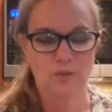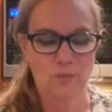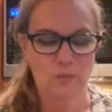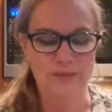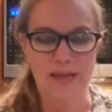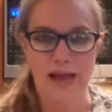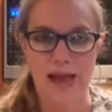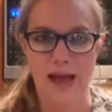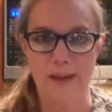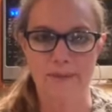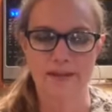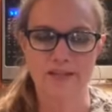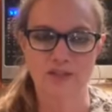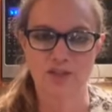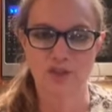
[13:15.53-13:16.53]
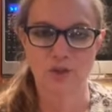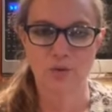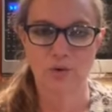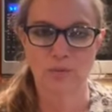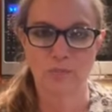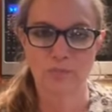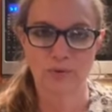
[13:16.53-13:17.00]
a habit to
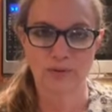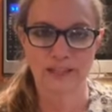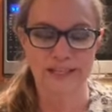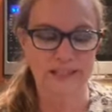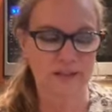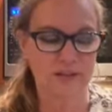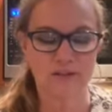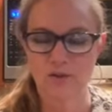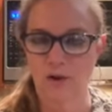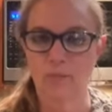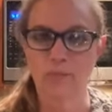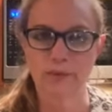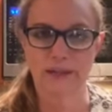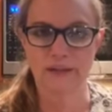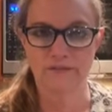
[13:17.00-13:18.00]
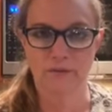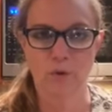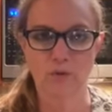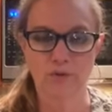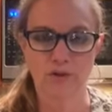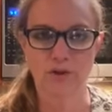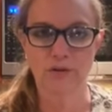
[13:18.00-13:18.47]
complete a
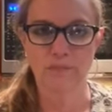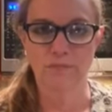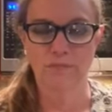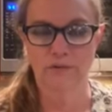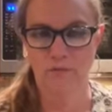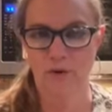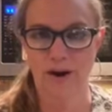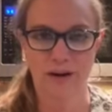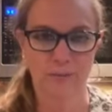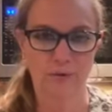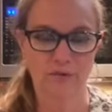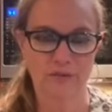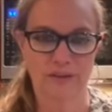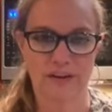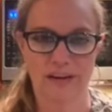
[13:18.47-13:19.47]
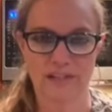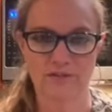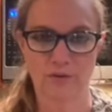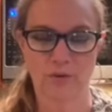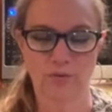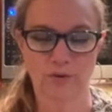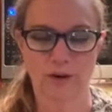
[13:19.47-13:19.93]
folder before I could move to the next
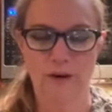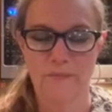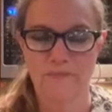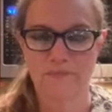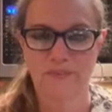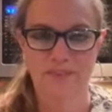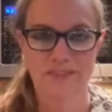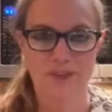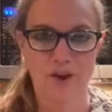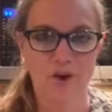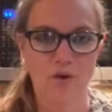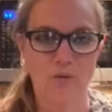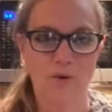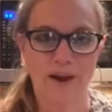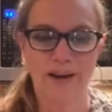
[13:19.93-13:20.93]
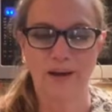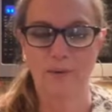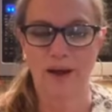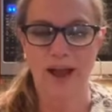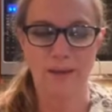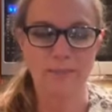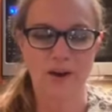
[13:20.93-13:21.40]
folder. So anyway,
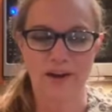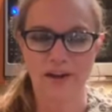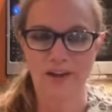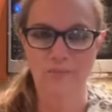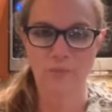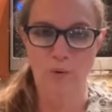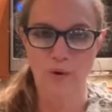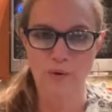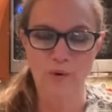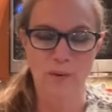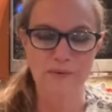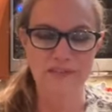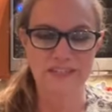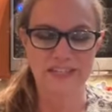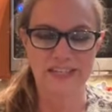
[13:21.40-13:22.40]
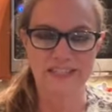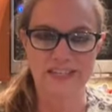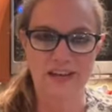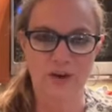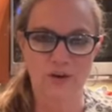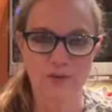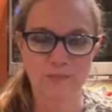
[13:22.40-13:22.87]
I'm not going to bore you all with the
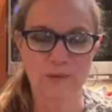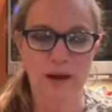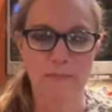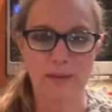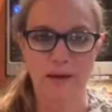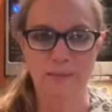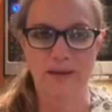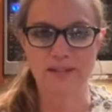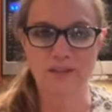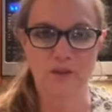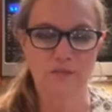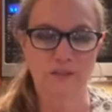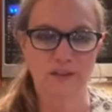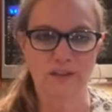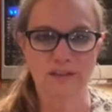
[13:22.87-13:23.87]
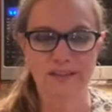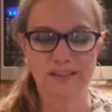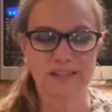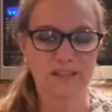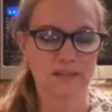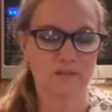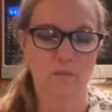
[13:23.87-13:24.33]
details, but I made myself a little
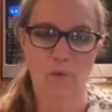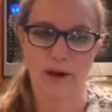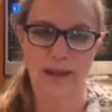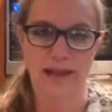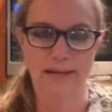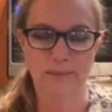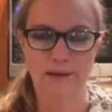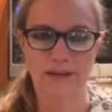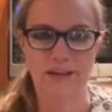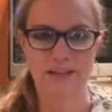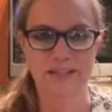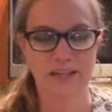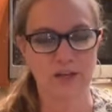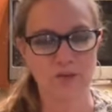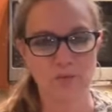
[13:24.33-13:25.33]
list of what had to be done to each